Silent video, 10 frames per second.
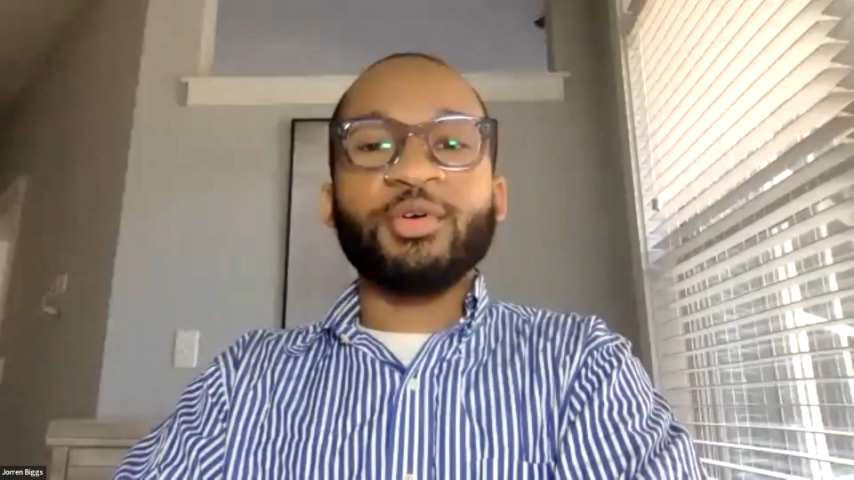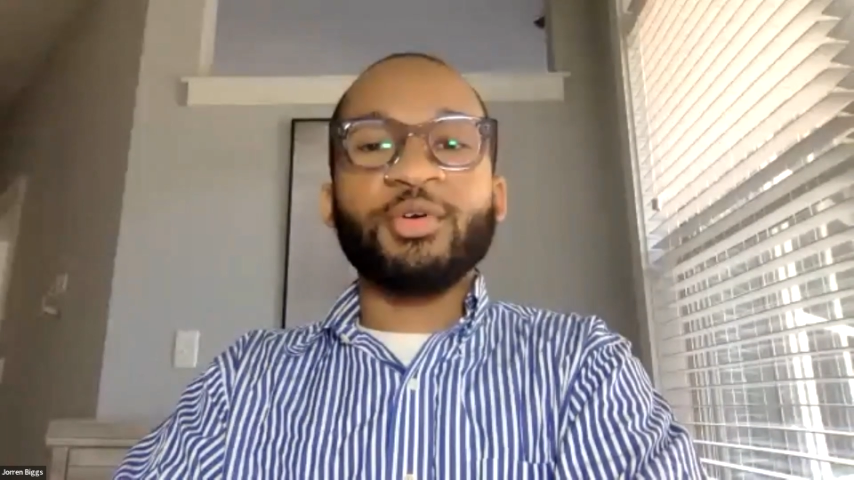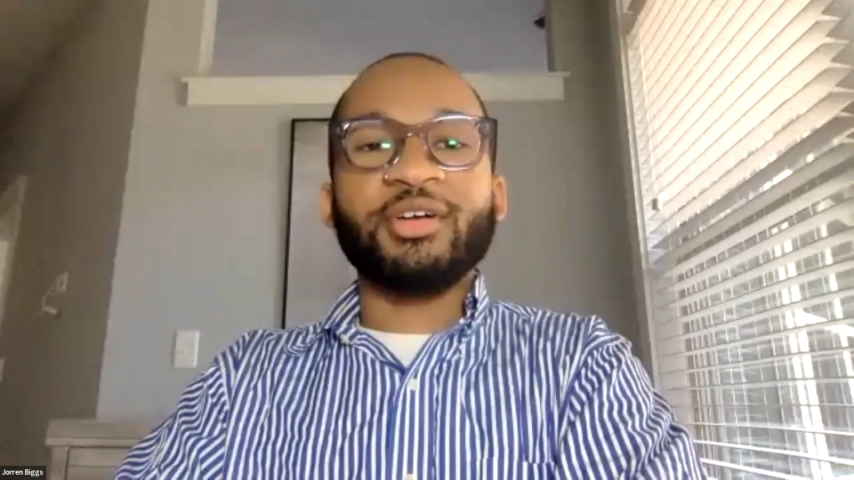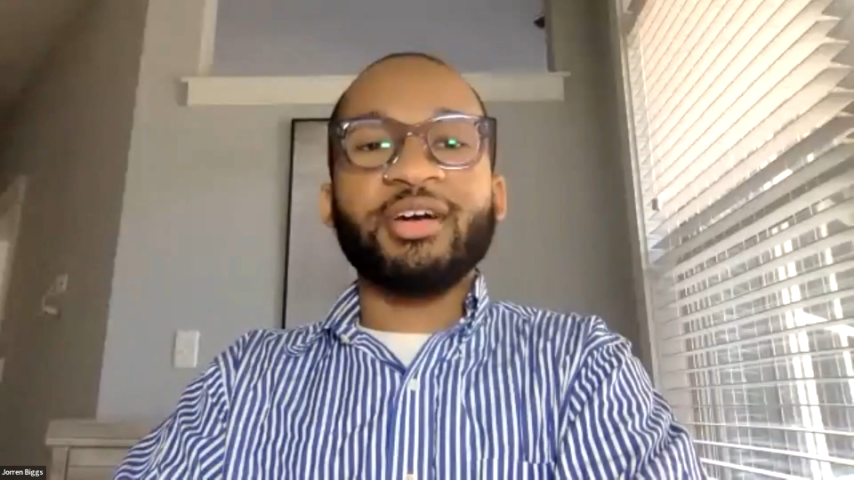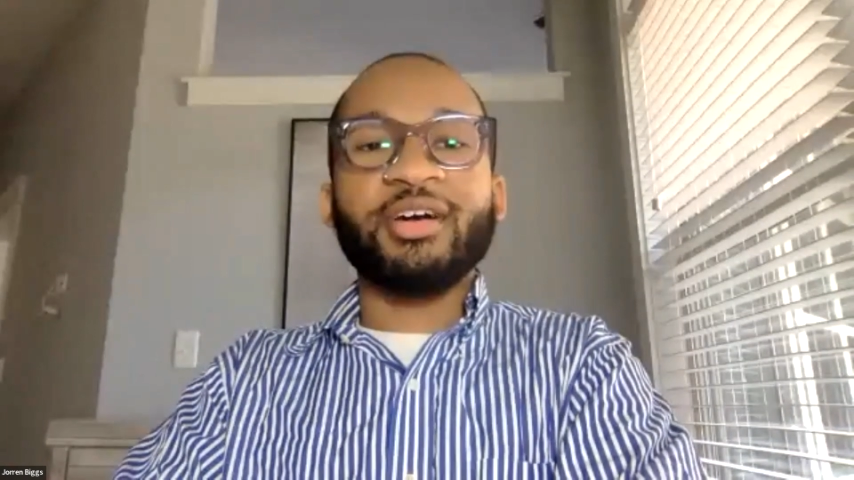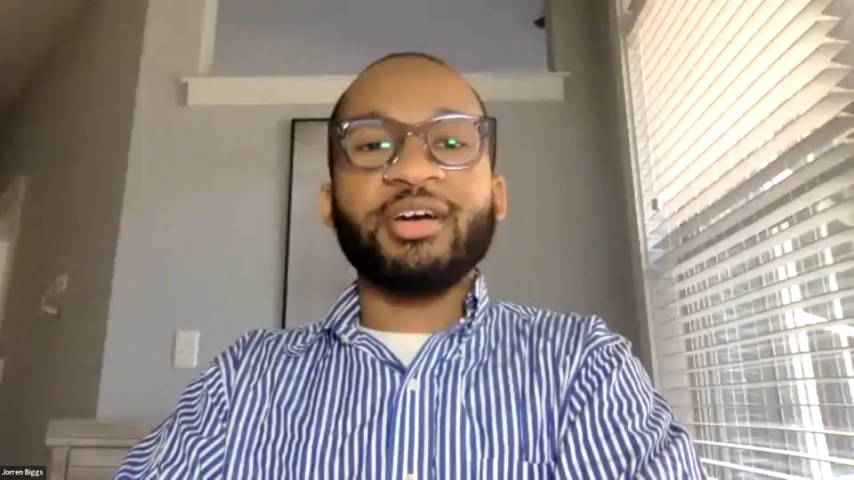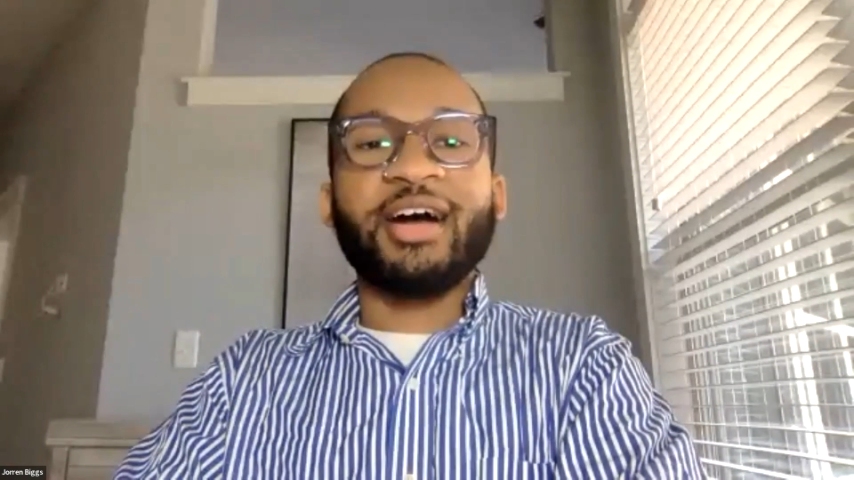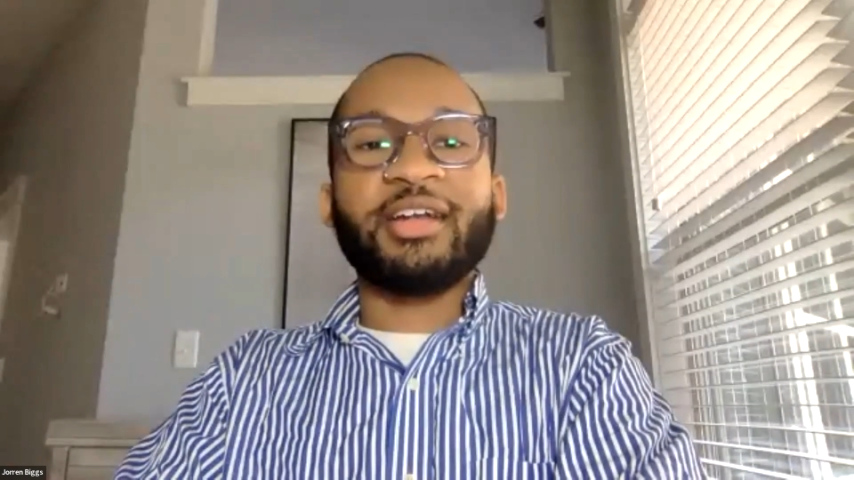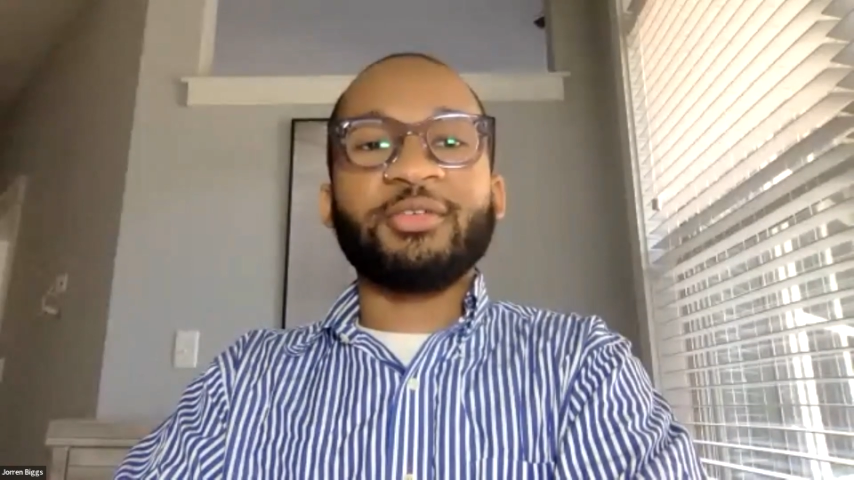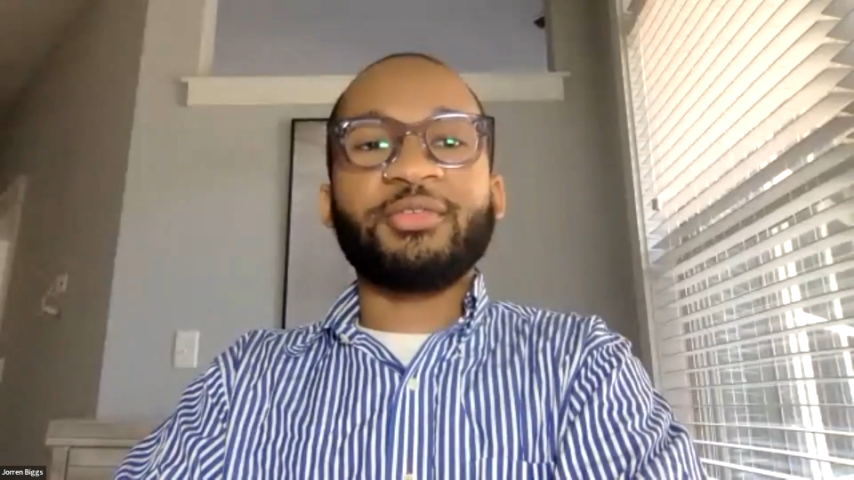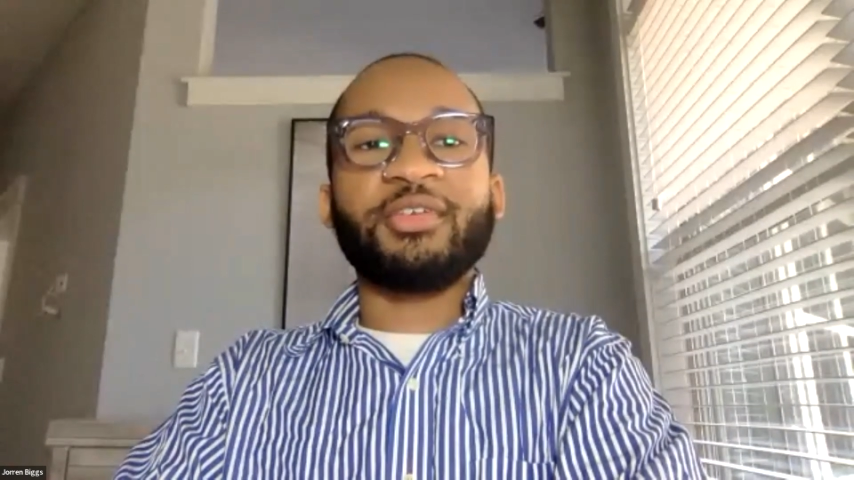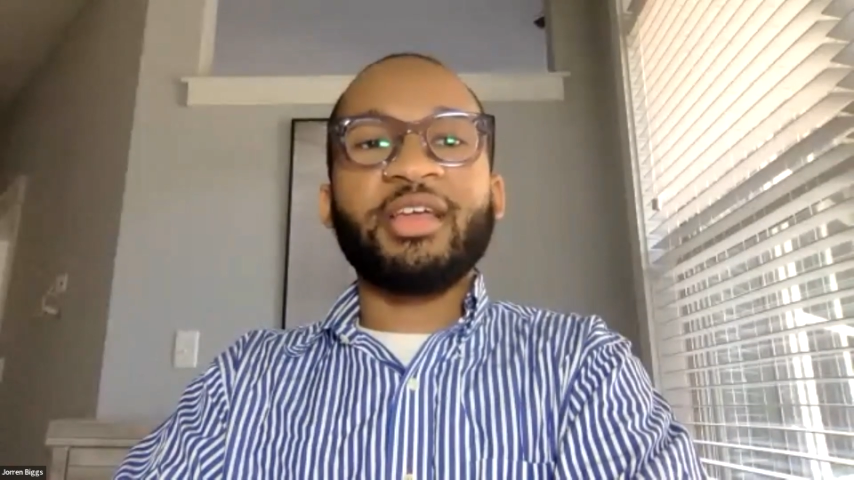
were a lot of